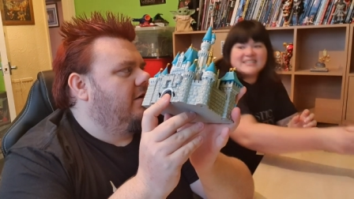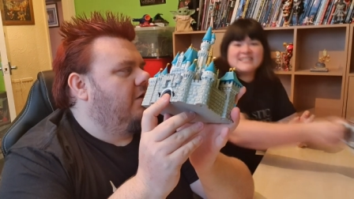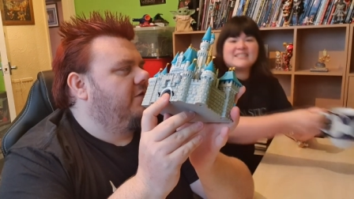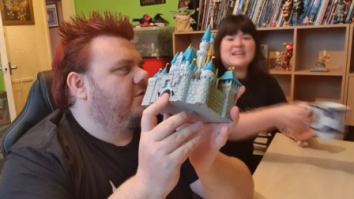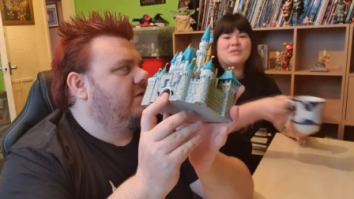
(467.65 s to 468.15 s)

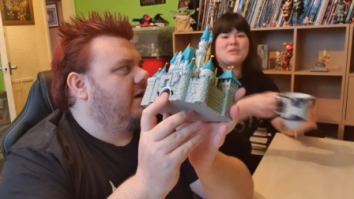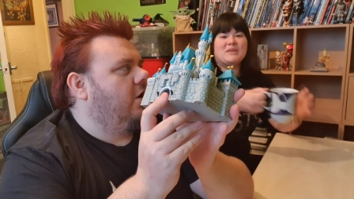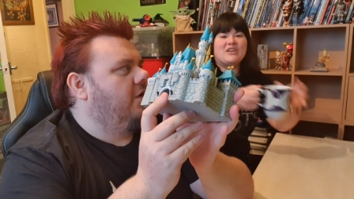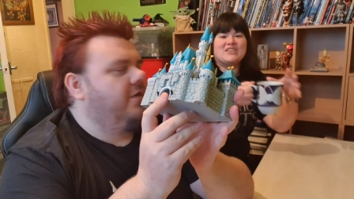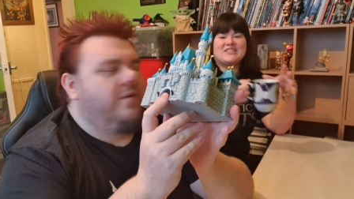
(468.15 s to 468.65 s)
Or the Julie.
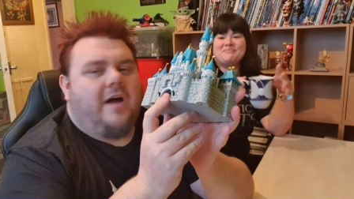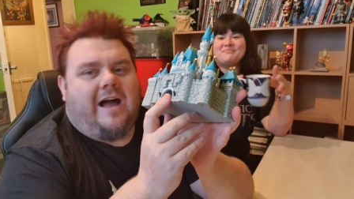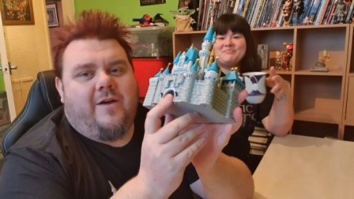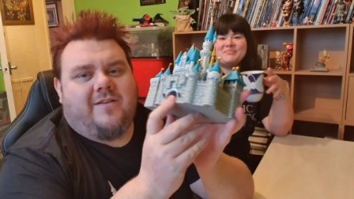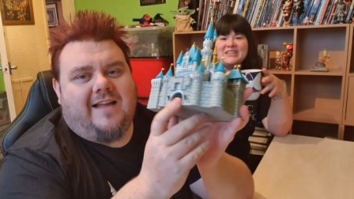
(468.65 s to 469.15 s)
awesome.
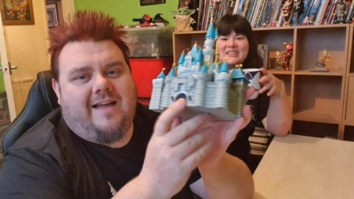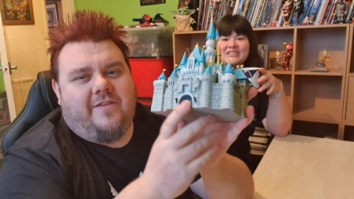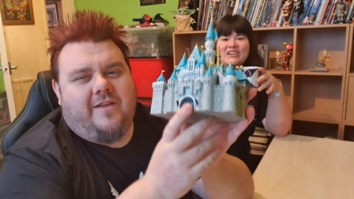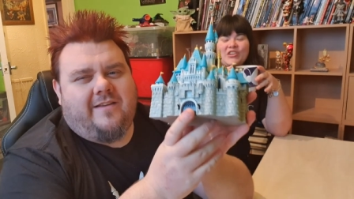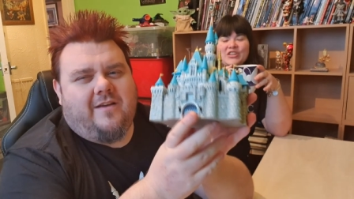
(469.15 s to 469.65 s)
I used to
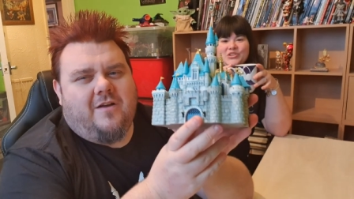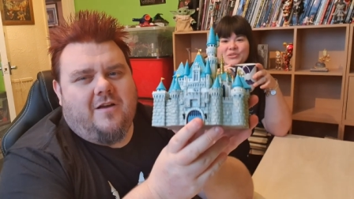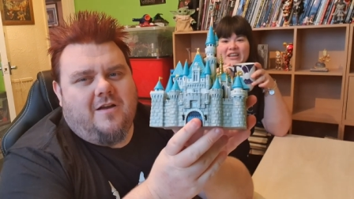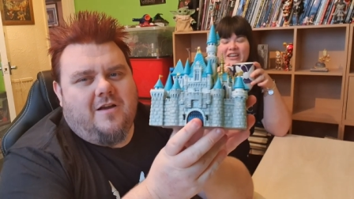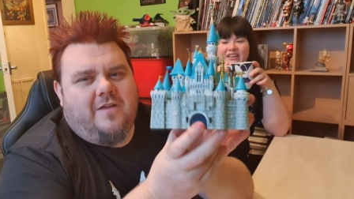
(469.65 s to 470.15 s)
like is it,
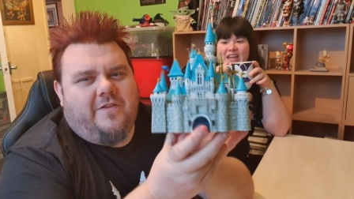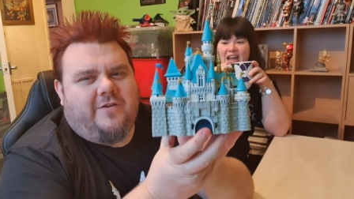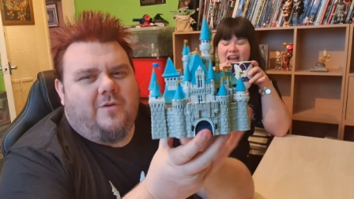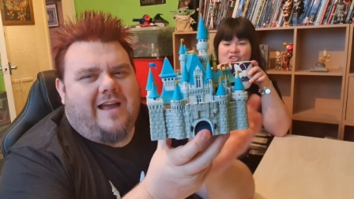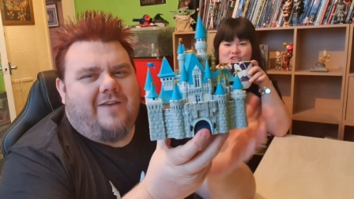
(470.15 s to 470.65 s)
Julie the
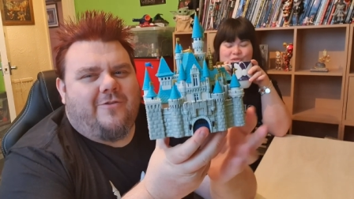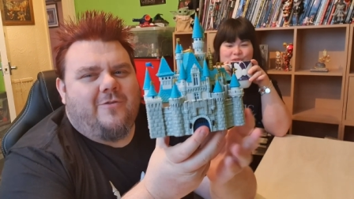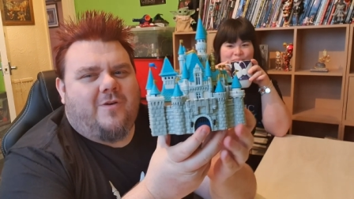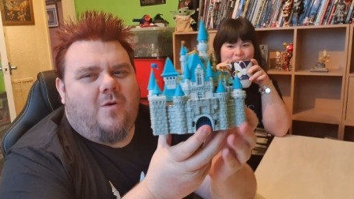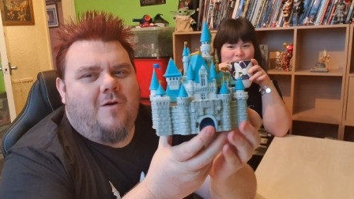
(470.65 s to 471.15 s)
Julie Andrews.
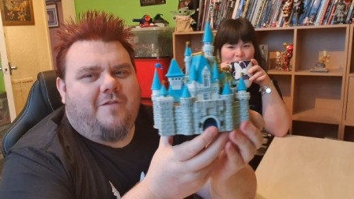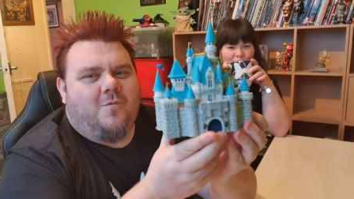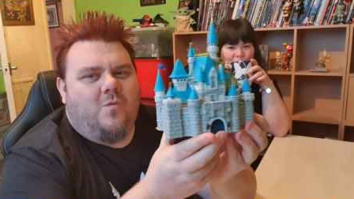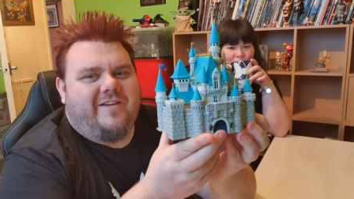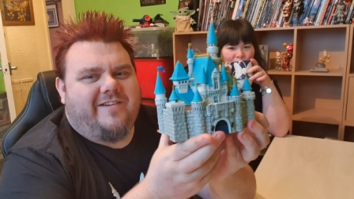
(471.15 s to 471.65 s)
Andrews. quote
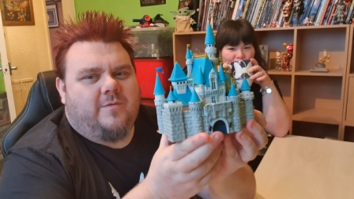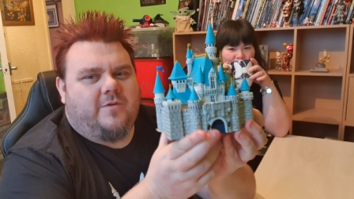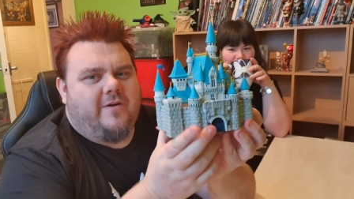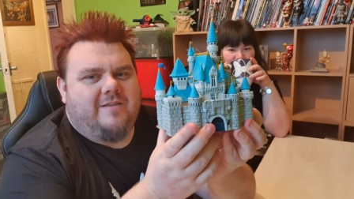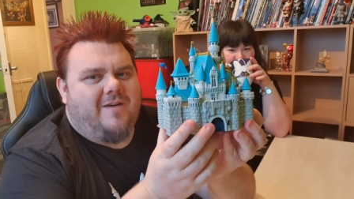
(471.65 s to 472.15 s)
from Wishes was
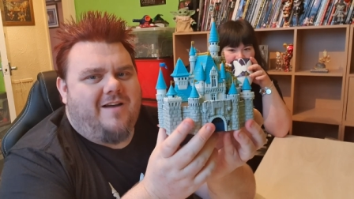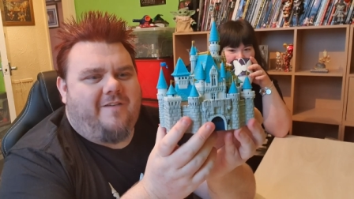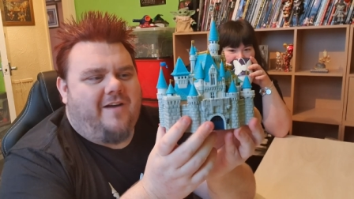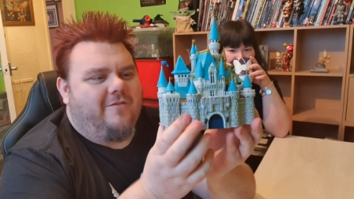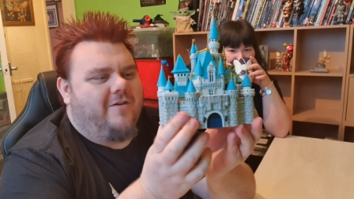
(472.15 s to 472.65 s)
always my
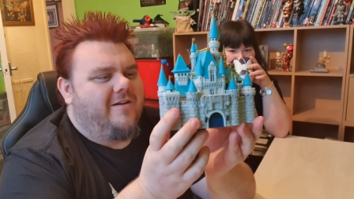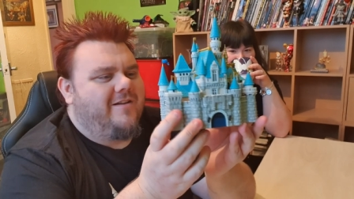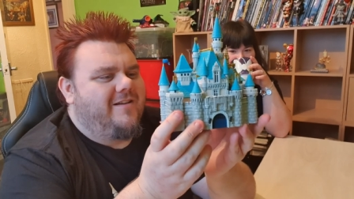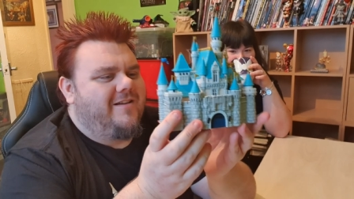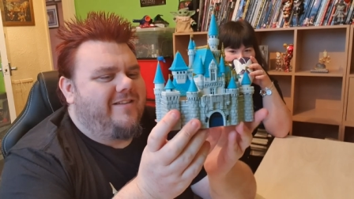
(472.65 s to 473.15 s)
favourite.
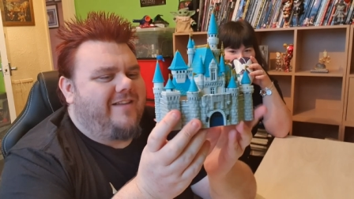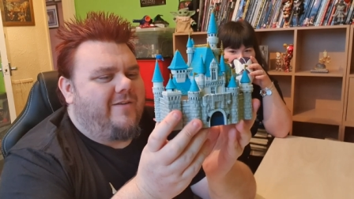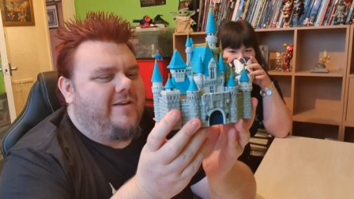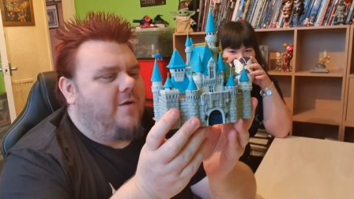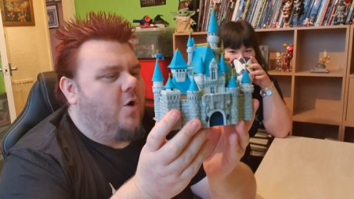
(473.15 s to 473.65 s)
That
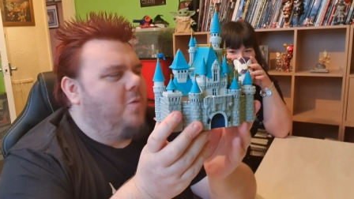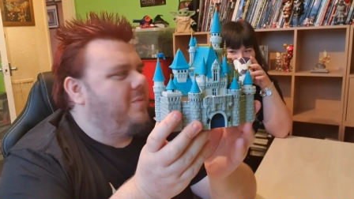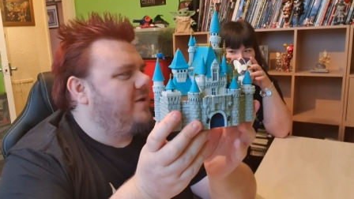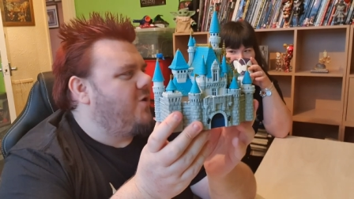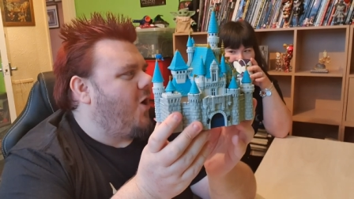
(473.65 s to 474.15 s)
when you
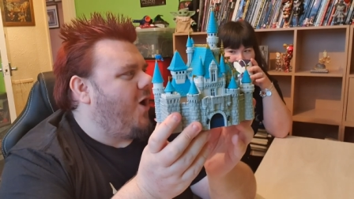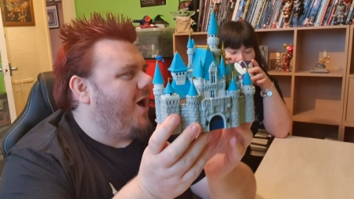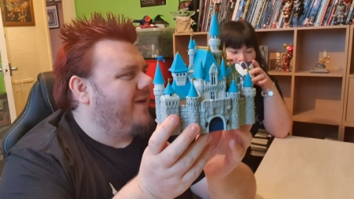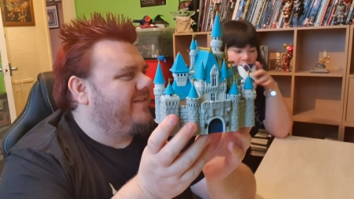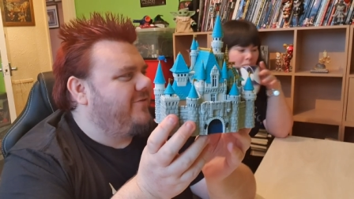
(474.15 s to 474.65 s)
open your
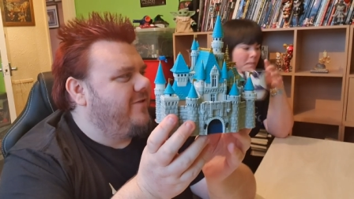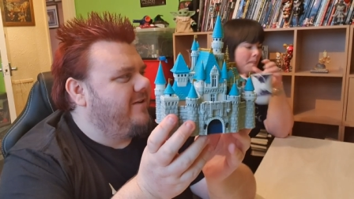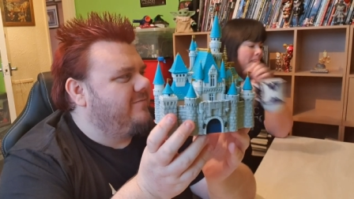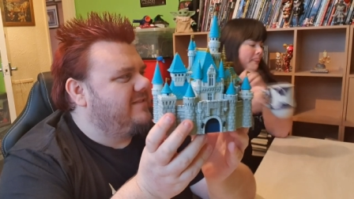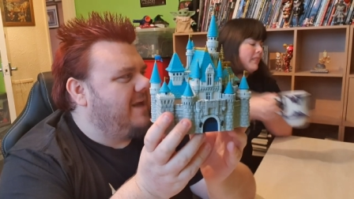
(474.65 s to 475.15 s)
heart,
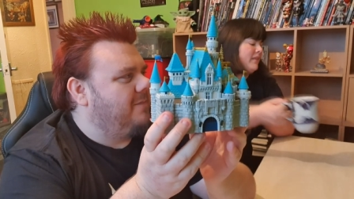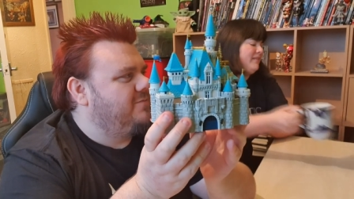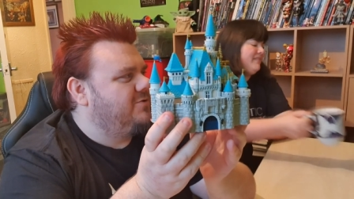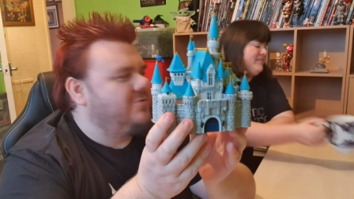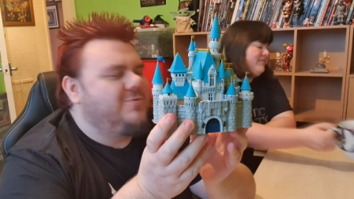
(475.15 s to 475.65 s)
dreams come
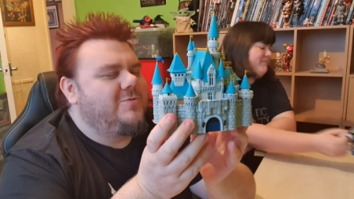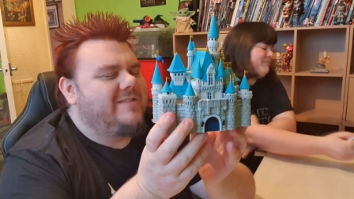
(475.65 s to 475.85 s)
true.